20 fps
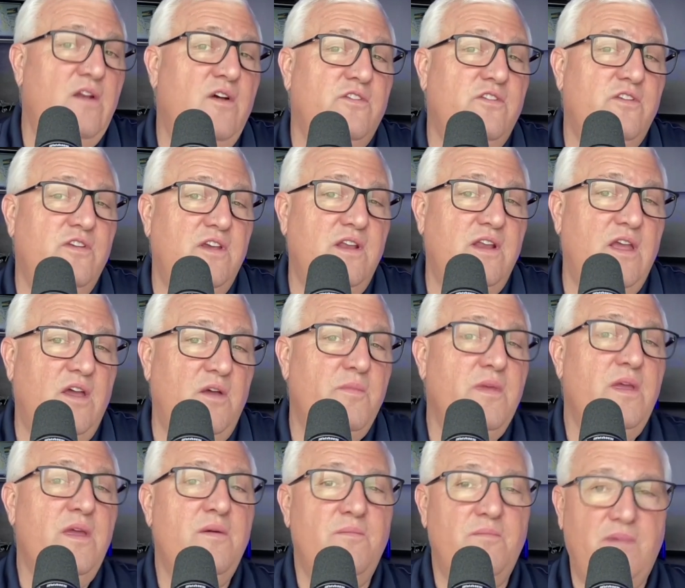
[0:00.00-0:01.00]
also you can
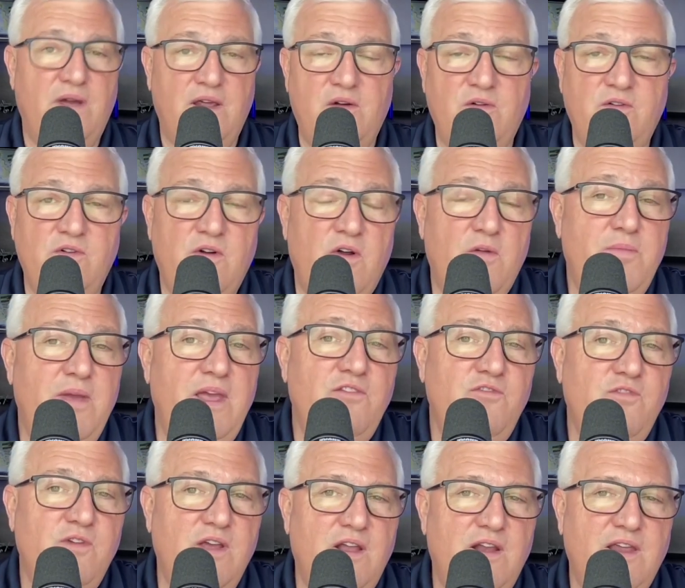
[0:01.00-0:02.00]
help by going to our
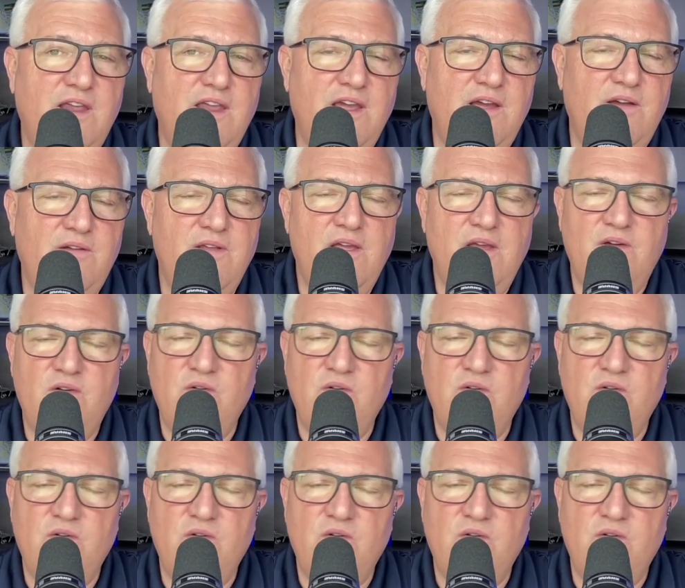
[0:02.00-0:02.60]
Patreon account.